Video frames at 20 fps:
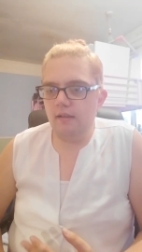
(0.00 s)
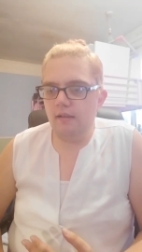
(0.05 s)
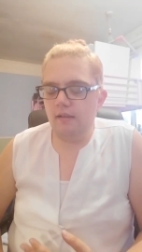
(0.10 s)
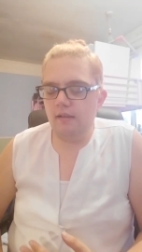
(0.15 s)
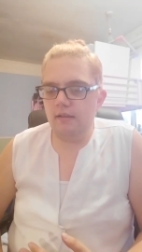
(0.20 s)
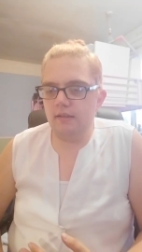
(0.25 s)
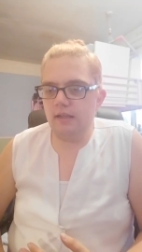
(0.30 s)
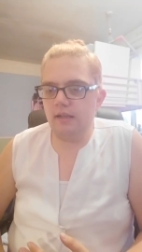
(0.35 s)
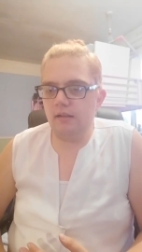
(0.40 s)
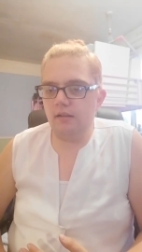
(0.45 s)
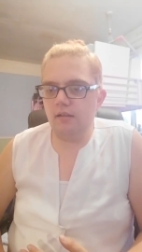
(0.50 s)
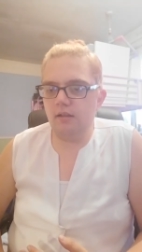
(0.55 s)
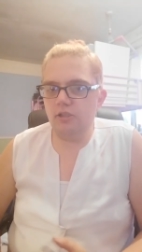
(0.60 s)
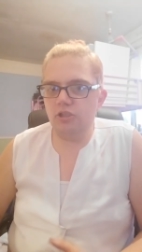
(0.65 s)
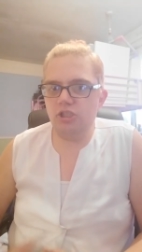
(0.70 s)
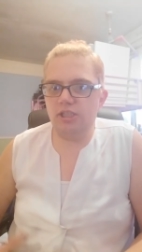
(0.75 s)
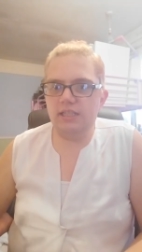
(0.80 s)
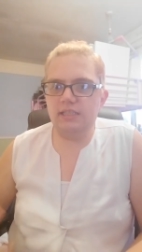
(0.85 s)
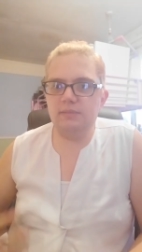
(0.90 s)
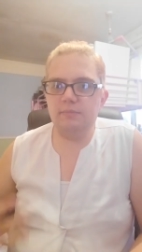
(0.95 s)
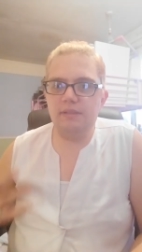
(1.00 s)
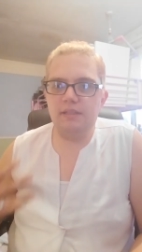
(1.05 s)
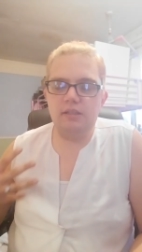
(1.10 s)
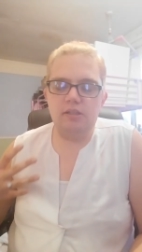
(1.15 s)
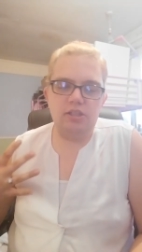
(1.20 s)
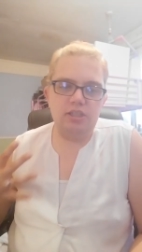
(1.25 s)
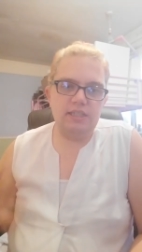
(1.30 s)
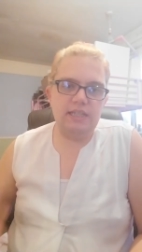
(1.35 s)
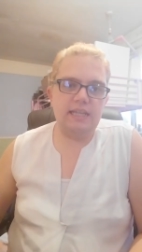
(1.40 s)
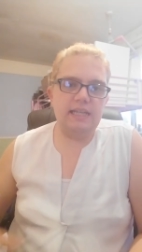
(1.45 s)
and that lot and she asked me,
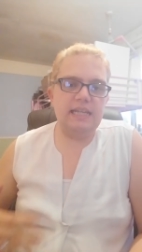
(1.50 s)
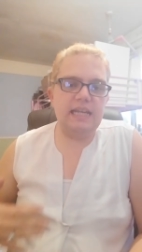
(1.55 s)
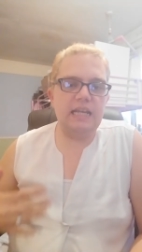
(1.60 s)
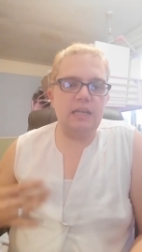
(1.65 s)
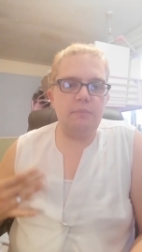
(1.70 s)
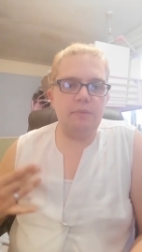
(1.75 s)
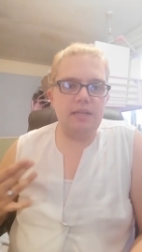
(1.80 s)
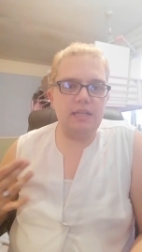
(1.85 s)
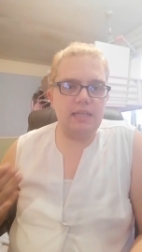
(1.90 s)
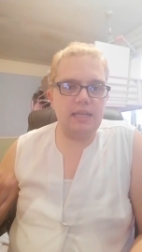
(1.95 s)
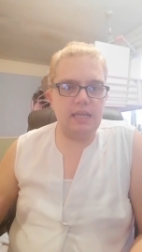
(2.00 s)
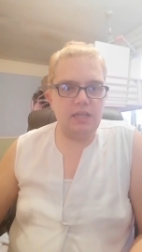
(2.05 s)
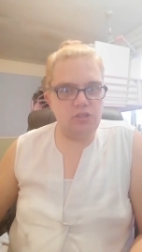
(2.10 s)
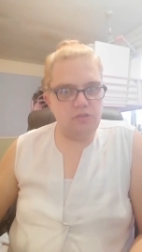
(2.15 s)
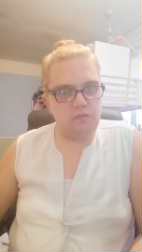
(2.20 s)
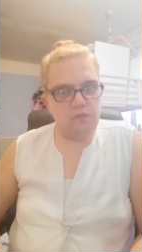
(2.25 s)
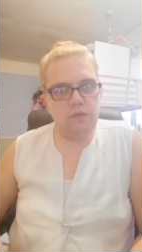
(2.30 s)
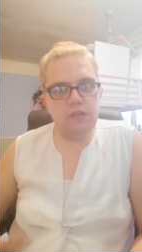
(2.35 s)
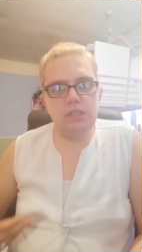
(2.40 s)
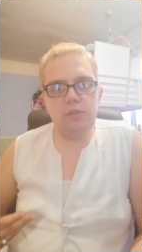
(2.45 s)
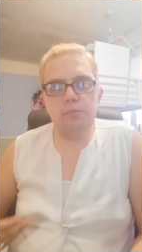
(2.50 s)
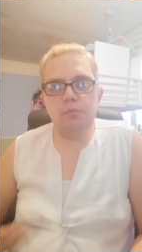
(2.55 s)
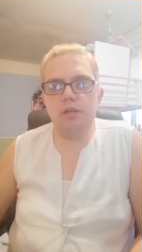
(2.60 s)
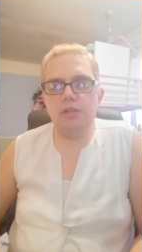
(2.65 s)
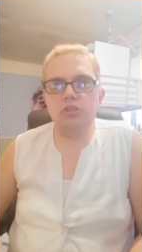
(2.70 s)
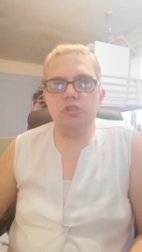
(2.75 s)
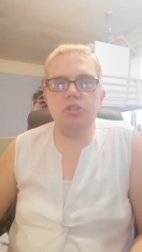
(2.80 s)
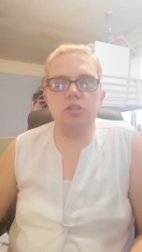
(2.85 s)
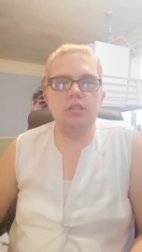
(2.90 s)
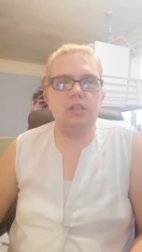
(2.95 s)
Are you taking any medication for
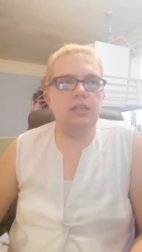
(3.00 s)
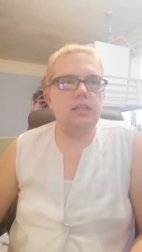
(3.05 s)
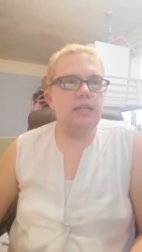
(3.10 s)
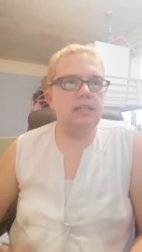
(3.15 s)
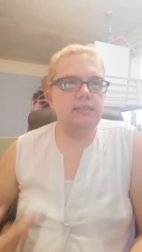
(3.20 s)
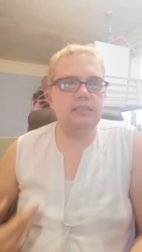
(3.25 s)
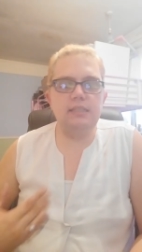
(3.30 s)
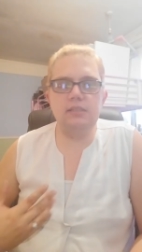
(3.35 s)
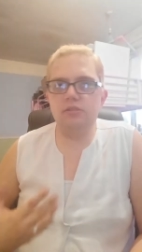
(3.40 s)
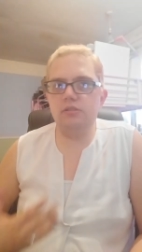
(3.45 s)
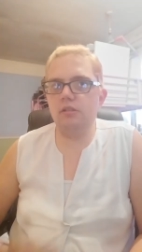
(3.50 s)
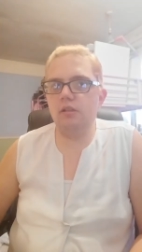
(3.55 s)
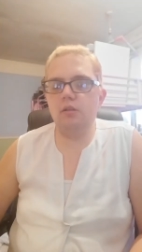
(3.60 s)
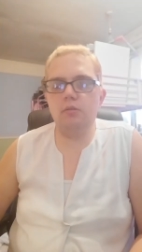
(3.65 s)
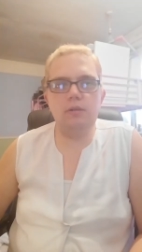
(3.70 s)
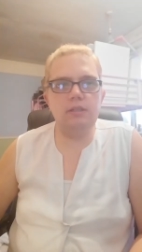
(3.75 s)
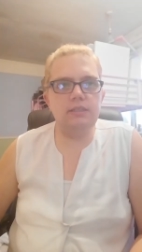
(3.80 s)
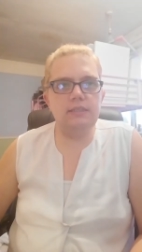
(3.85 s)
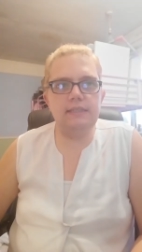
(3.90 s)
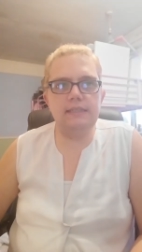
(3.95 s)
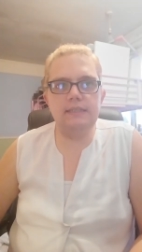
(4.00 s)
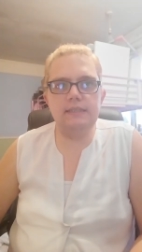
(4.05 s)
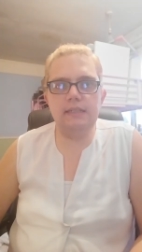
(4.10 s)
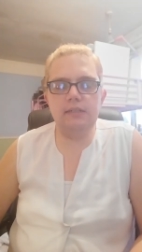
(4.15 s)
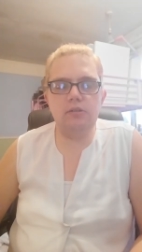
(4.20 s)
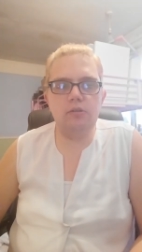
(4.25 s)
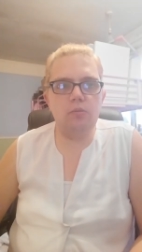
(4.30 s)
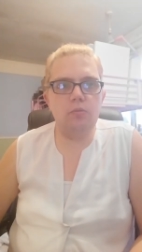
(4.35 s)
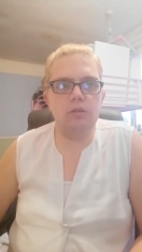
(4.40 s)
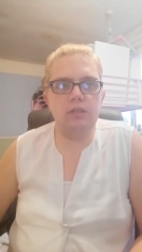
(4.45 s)
depression? And I says, No, I says I
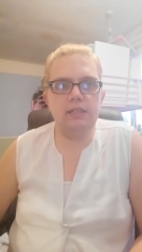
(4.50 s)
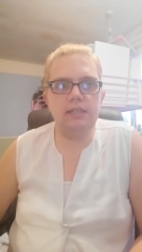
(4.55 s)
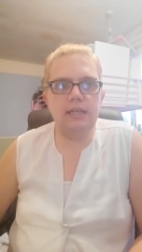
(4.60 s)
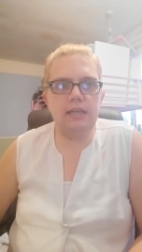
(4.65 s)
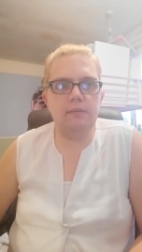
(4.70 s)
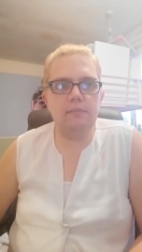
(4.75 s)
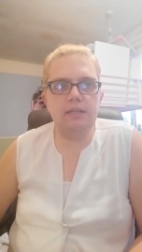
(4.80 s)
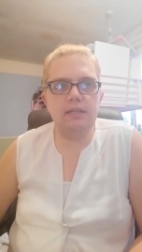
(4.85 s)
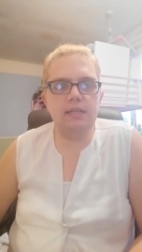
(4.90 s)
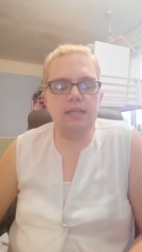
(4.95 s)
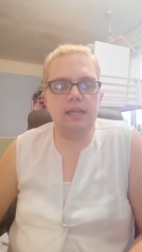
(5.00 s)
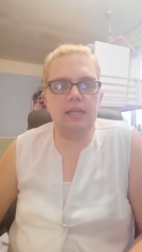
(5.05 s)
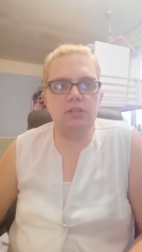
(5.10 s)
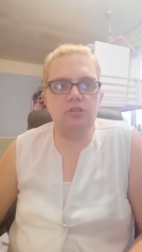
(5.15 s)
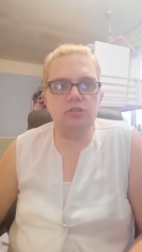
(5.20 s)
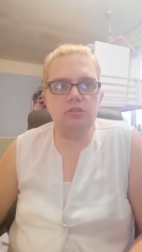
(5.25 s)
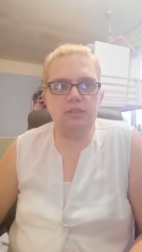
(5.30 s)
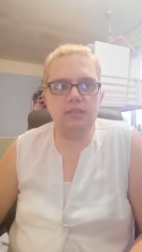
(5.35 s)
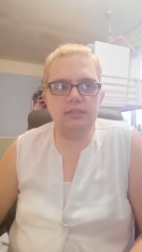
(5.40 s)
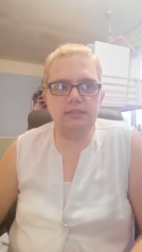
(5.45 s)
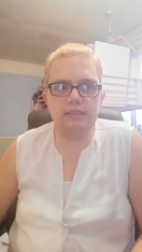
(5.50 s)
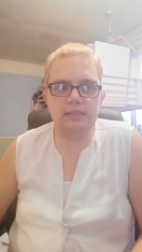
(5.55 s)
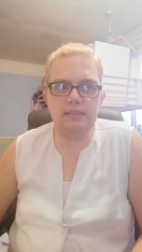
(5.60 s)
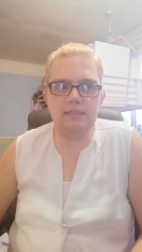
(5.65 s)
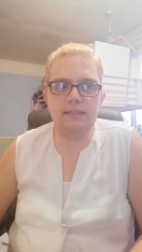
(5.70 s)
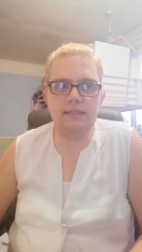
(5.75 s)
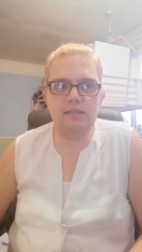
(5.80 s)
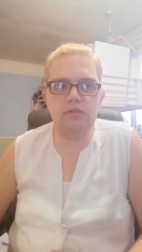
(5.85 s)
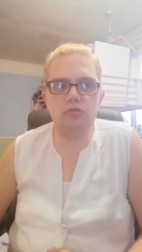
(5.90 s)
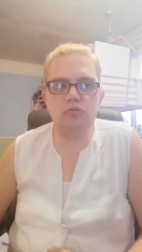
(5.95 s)
don't want to take medication, I says
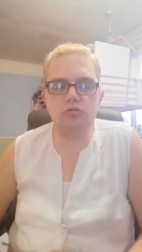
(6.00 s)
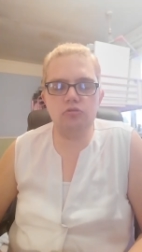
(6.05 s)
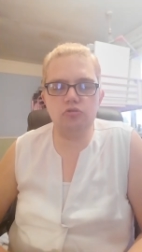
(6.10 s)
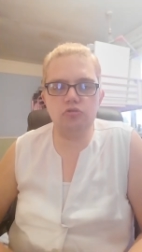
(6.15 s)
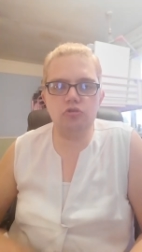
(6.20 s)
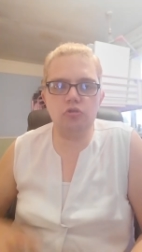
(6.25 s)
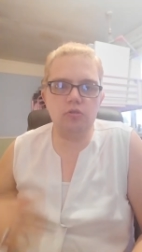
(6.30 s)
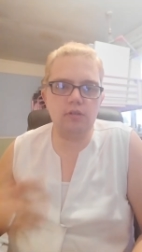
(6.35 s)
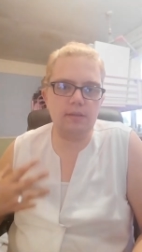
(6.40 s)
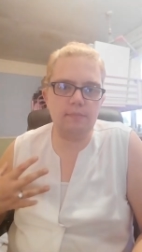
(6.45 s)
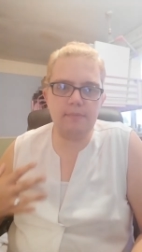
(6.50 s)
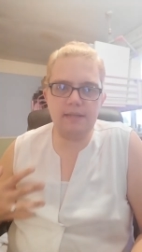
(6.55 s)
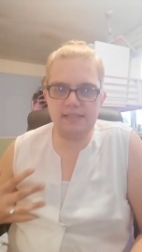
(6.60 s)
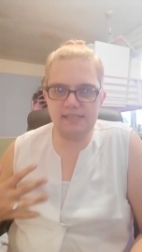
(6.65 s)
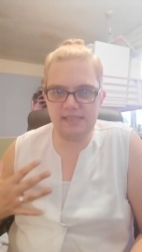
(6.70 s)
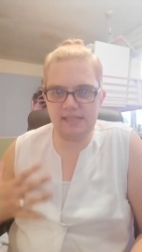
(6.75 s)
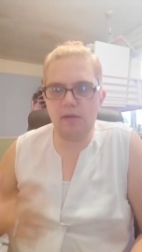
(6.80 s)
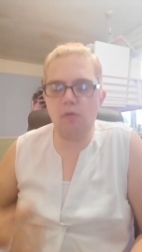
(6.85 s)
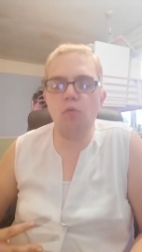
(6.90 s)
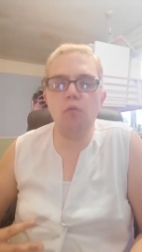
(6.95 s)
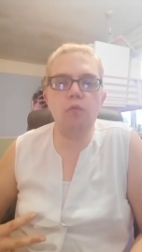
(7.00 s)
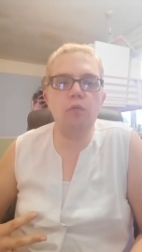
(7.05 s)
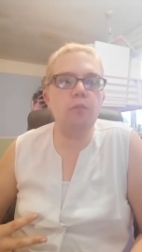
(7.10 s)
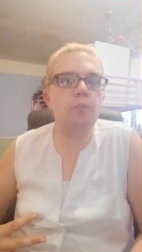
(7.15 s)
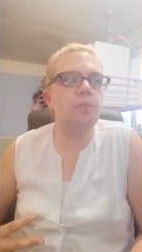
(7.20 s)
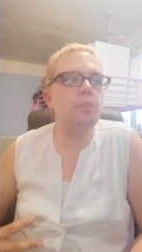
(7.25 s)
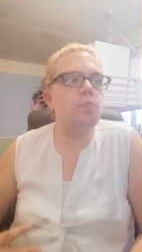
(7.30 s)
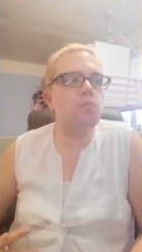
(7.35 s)
I can control it myself.